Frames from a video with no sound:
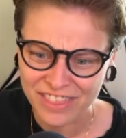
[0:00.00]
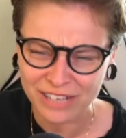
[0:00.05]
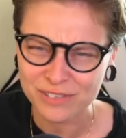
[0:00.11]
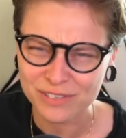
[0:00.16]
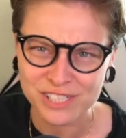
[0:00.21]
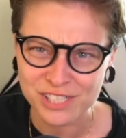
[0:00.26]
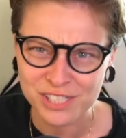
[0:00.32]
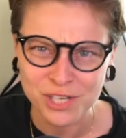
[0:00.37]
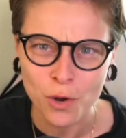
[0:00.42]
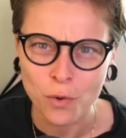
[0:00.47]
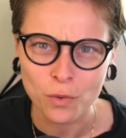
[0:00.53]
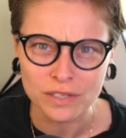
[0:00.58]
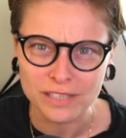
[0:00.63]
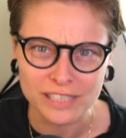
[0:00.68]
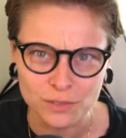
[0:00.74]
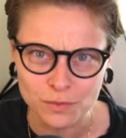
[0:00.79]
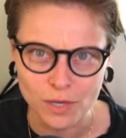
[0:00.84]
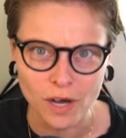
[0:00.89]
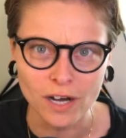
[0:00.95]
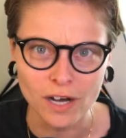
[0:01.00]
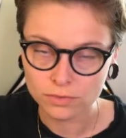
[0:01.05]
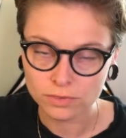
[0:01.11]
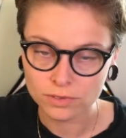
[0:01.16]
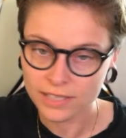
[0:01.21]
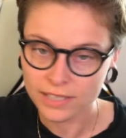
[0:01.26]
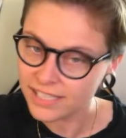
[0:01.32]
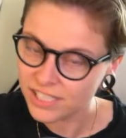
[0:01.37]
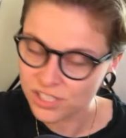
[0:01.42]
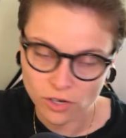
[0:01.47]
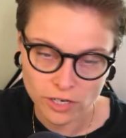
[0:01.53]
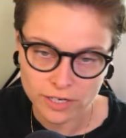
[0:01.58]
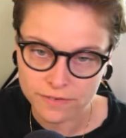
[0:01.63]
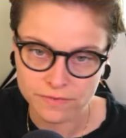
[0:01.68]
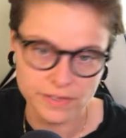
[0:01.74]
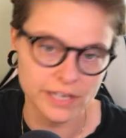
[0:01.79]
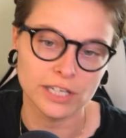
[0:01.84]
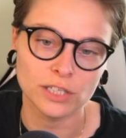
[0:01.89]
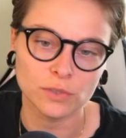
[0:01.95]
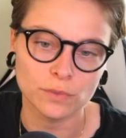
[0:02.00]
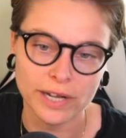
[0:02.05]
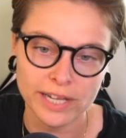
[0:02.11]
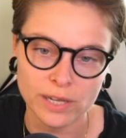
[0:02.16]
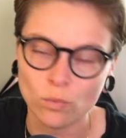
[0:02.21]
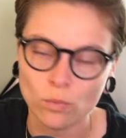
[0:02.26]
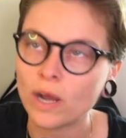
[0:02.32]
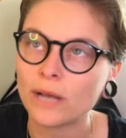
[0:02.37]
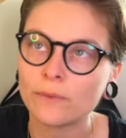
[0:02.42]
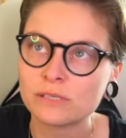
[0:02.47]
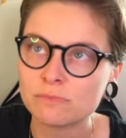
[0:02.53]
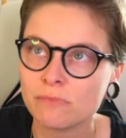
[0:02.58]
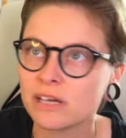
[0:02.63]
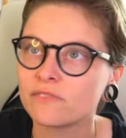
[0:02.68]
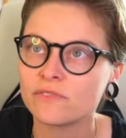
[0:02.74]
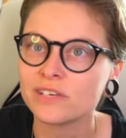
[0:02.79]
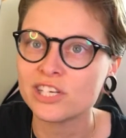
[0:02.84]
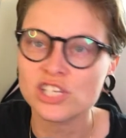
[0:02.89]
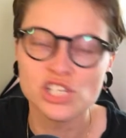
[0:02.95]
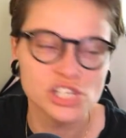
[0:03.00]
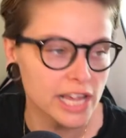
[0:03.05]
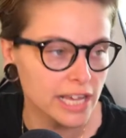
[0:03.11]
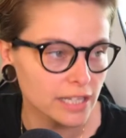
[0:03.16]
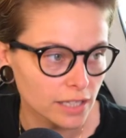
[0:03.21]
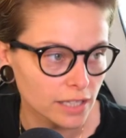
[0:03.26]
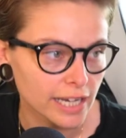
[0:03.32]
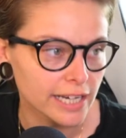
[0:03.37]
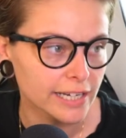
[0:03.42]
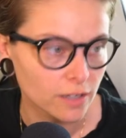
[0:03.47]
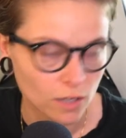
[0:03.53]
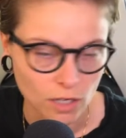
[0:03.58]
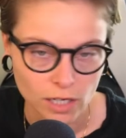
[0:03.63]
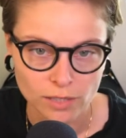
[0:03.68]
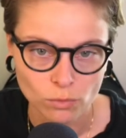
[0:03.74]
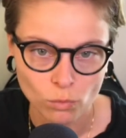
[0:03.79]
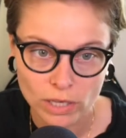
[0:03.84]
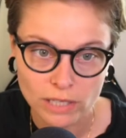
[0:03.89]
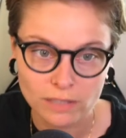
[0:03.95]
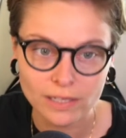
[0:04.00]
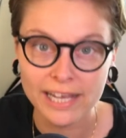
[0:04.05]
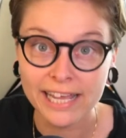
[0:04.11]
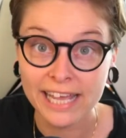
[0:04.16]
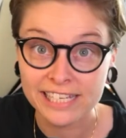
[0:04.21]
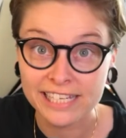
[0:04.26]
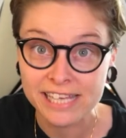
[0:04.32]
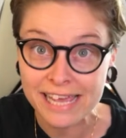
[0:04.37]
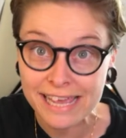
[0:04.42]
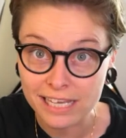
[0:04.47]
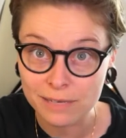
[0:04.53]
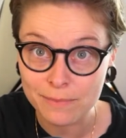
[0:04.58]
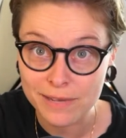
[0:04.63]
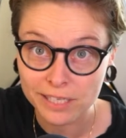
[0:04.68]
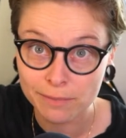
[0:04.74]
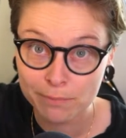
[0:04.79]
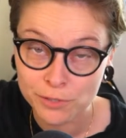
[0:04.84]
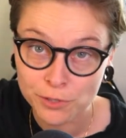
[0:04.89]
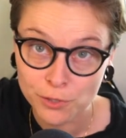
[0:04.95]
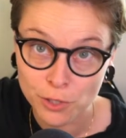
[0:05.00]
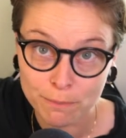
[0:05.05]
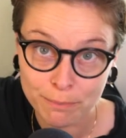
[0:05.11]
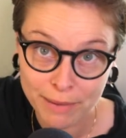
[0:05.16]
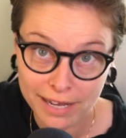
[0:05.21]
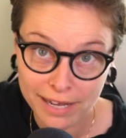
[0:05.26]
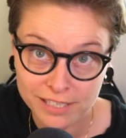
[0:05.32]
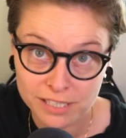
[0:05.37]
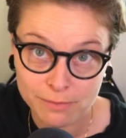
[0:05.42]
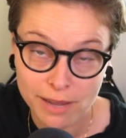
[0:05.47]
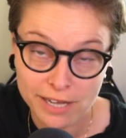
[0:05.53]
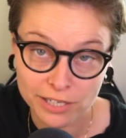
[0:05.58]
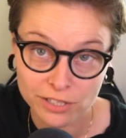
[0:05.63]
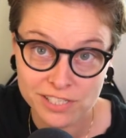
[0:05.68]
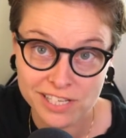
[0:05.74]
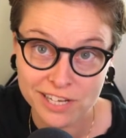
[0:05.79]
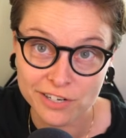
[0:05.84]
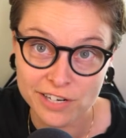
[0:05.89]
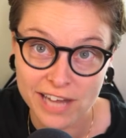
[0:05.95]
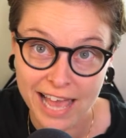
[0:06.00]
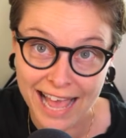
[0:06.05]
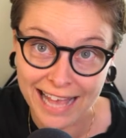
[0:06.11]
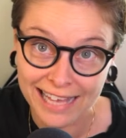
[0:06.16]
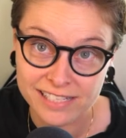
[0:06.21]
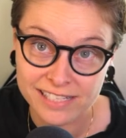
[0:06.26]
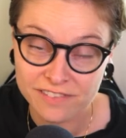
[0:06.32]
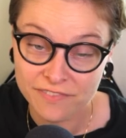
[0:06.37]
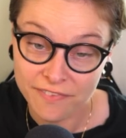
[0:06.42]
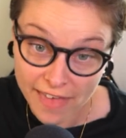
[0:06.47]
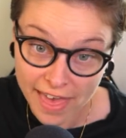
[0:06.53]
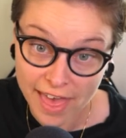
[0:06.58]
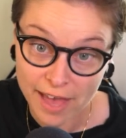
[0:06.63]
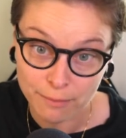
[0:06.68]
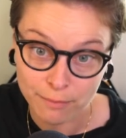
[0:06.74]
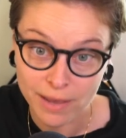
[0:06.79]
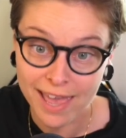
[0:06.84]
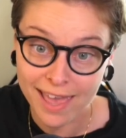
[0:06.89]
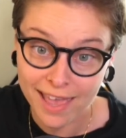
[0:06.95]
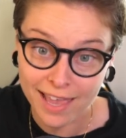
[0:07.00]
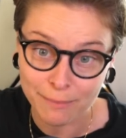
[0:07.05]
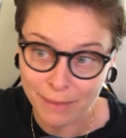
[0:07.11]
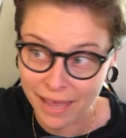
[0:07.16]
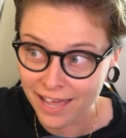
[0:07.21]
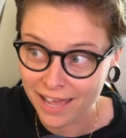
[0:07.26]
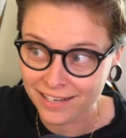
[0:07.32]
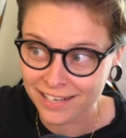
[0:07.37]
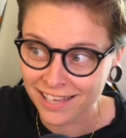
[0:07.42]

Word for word: was totally wrong. Let's start there, right? Why was my VGA light on? Well, I had taken my computer back to Micro Center to ask them, hey man,